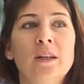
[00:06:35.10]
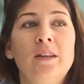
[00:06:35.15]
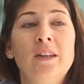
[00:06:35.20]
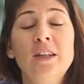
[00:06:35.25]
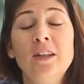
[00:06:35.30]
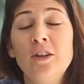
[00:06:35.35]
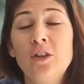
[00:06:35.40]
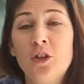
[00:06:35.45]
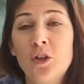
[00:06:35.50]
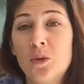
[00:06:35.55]

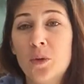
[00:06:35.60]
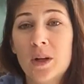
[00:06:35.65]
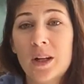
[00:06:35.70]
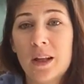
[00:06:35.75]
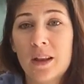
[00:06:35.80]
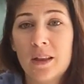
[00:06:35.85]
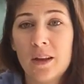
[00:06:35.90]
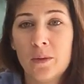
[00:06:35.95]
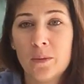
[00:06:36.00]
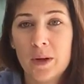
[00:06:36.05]
didn't do
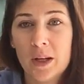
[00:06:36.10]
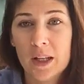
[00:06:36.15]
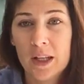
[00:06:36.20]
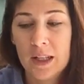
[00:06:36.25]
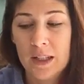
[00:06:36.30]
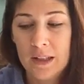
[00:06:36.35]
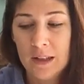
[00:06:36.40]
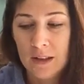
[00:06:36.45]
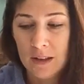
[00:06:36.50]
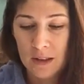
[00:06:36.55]
anything
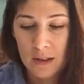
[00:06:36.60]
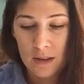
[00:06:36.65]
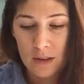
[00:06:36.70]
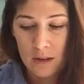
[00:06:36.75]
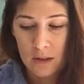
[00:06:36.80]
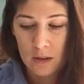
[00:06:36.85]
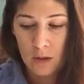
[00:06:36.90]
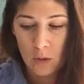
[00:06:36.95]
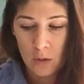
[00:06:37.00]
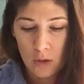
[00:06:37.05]
really, didn't
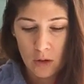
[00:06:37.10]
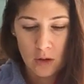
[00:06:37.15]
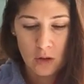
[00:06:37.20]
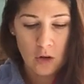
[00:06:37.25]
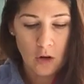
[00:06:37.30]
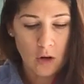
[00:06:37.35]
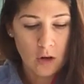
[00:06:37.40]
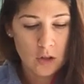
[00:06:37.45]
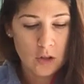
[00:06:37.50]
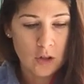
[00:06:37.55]
go to the
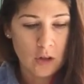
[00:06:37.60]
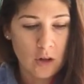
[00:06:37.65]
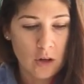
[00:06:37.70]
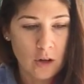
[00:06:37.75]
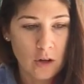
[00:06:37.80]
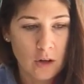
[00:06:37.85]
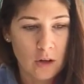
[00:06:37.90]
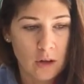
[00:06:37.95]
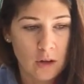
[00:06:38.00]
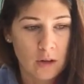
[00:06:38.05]

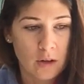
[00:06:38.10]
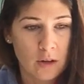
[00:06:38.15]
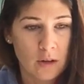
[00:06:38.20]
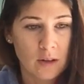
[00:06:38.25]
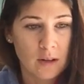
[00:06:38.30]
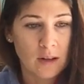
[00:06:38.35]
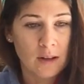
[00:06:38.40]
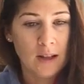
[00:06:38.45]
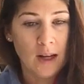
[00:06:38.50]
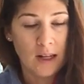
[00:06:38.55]
doctor
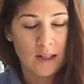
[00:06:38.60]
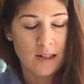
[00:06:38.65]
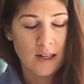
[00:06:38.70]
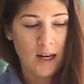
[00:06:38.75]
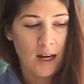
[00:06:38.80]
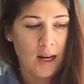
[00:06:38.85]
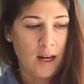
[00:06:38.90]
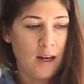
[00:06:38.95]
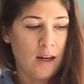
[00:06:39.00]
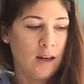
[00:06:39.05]
that
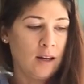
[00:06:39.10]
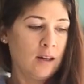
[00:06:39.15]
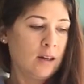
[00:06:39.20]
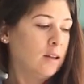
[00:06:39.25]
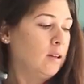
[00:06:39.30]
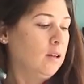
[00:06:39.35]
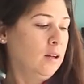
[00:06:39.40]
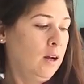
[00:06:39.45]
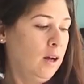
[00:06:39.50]
day,